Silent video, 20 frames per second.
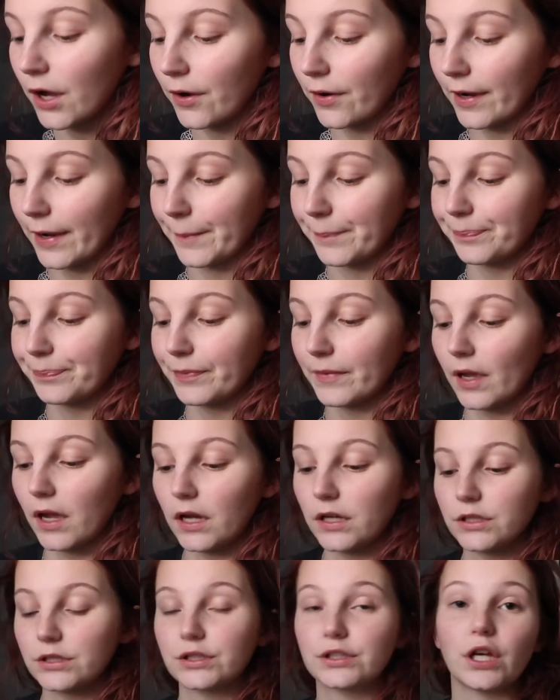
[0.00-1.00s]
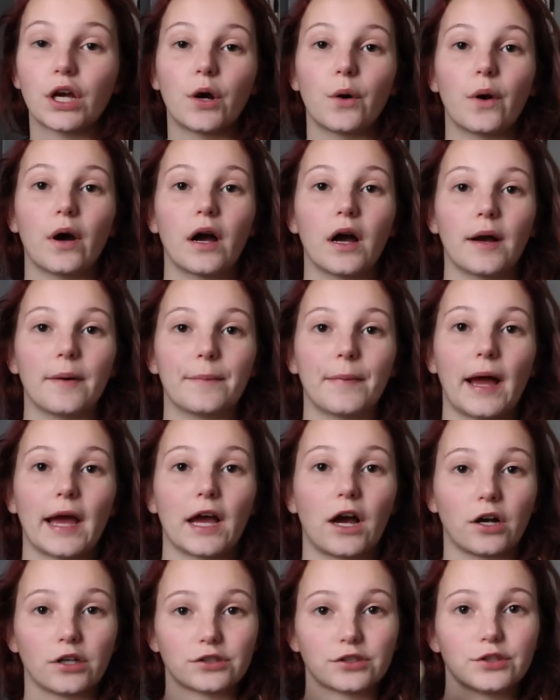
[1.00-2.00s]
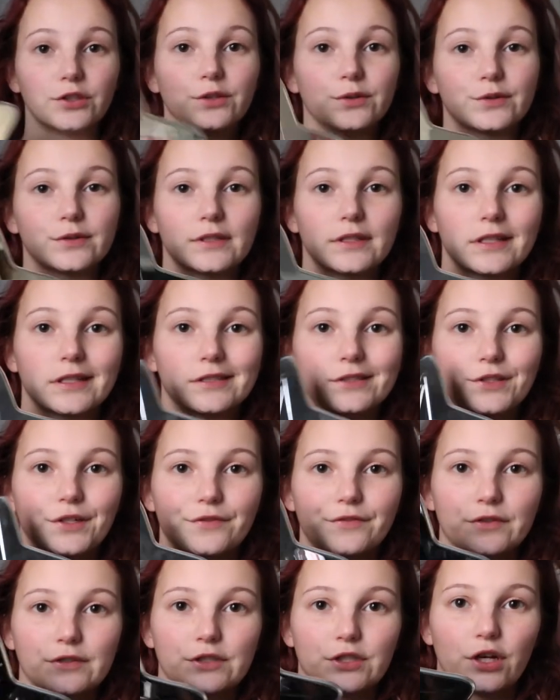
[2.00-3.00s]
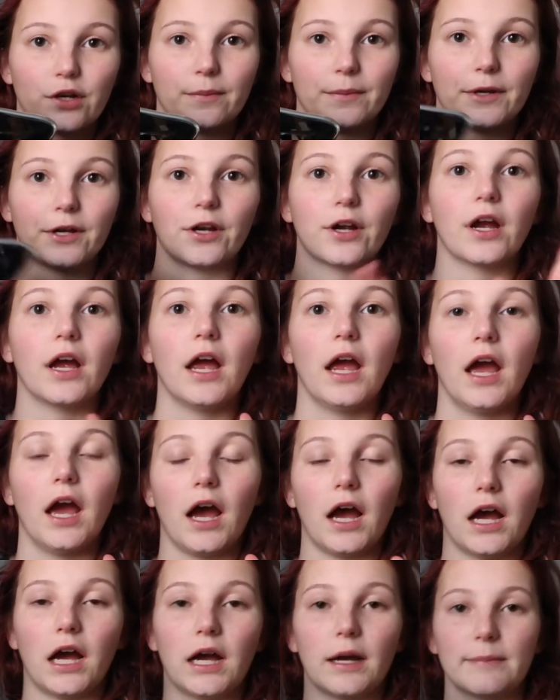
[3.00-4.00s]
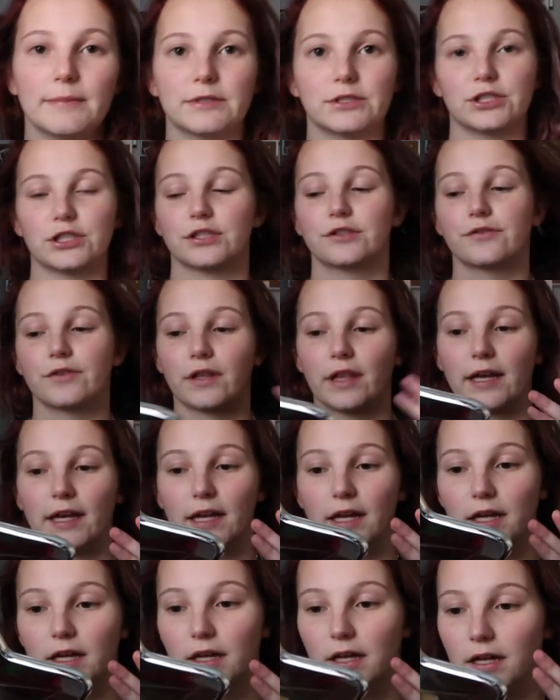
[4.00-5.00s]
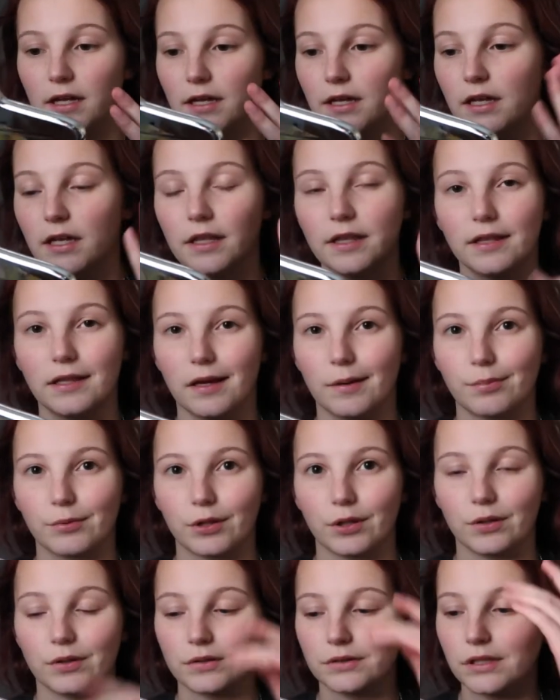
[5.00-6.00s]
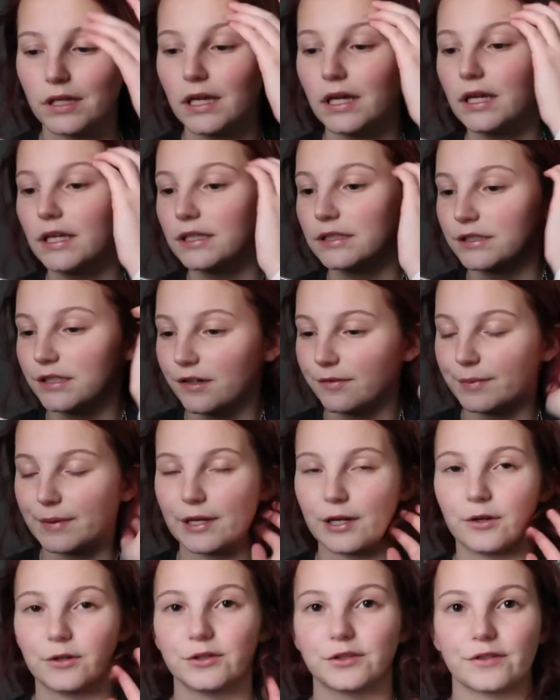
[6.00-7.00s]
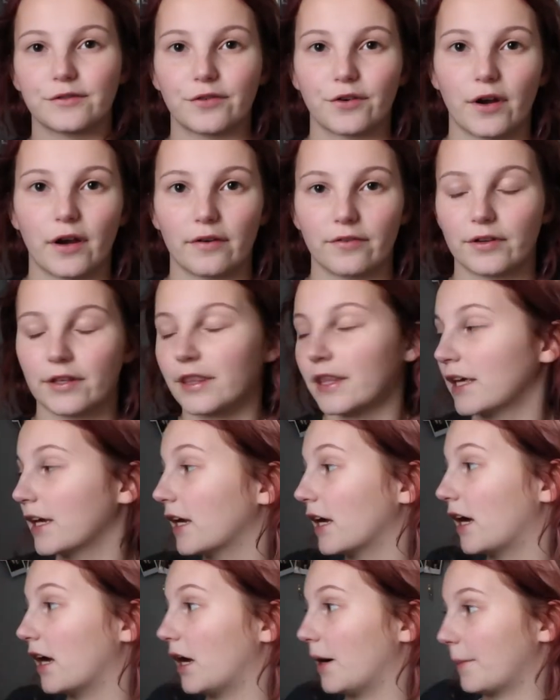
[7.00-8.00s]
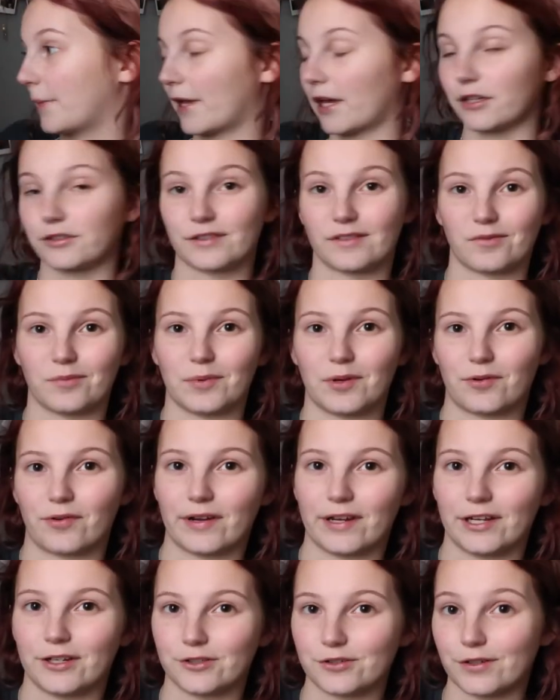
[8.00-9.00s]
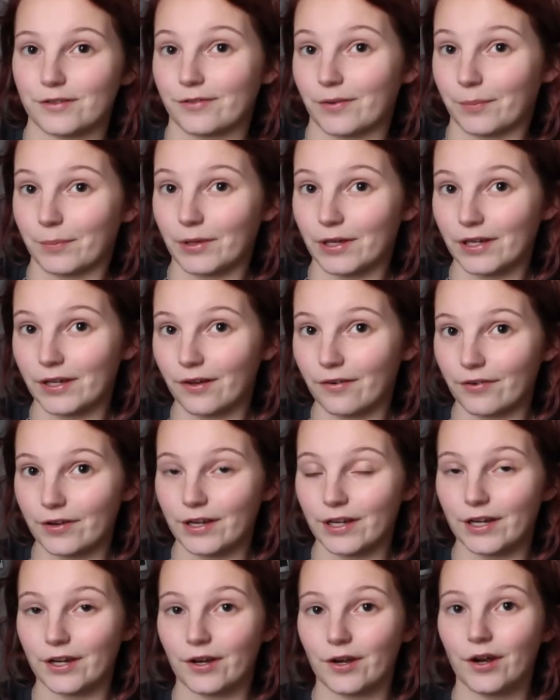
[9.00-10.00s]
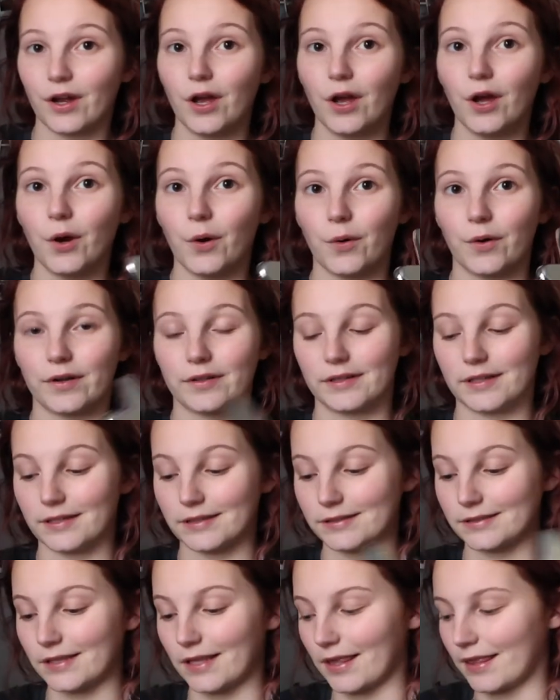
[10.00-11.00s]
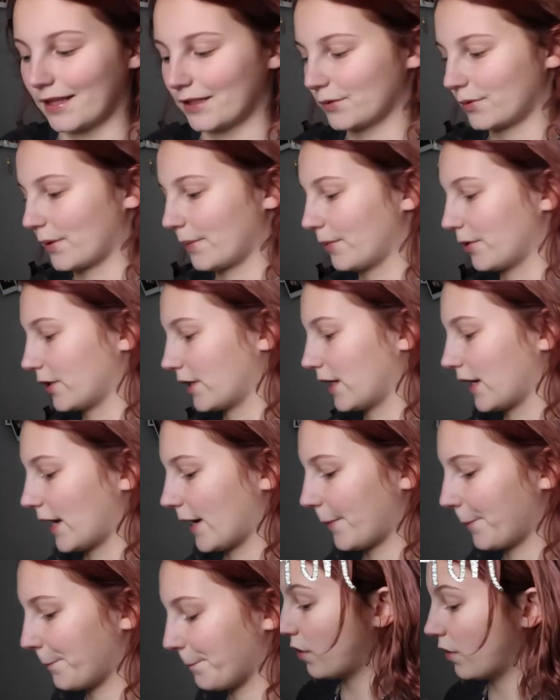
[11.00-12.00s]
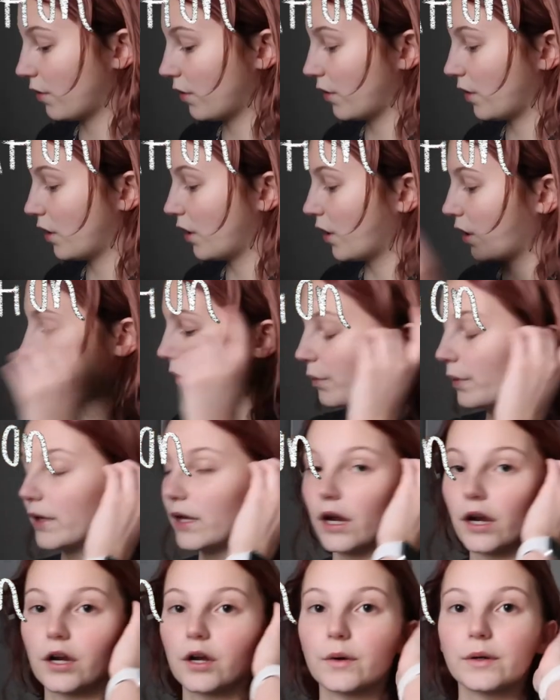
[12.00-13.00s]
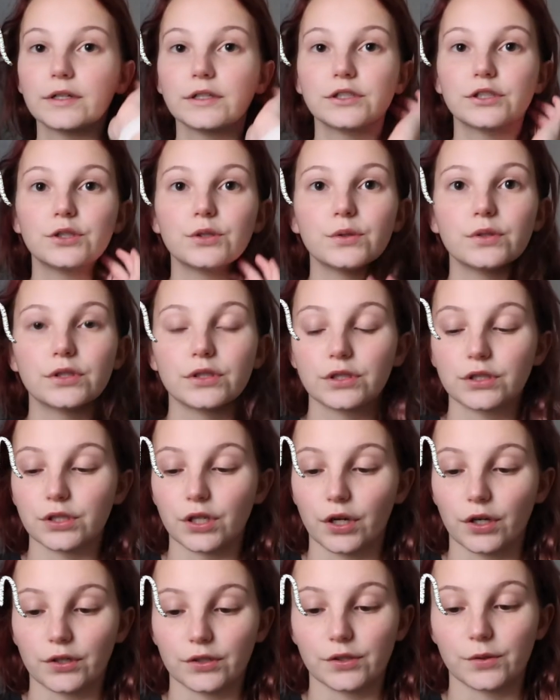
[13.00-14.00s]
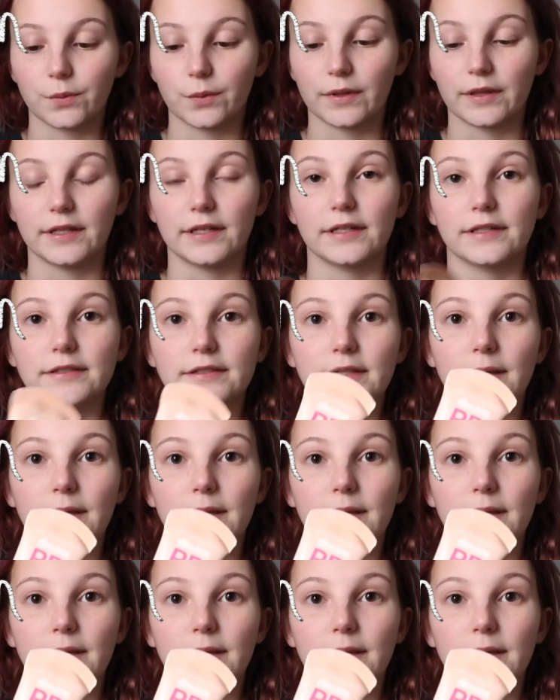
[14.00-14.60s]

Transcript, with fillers: Okay, so um, I also use this Jeffree Star mirror um, just for like the up close stuff, but I don't use it for everything. Um, and I also have a mirror right here. So if I'm looking over here or at this, that's what I'm looking at. We are going to start with this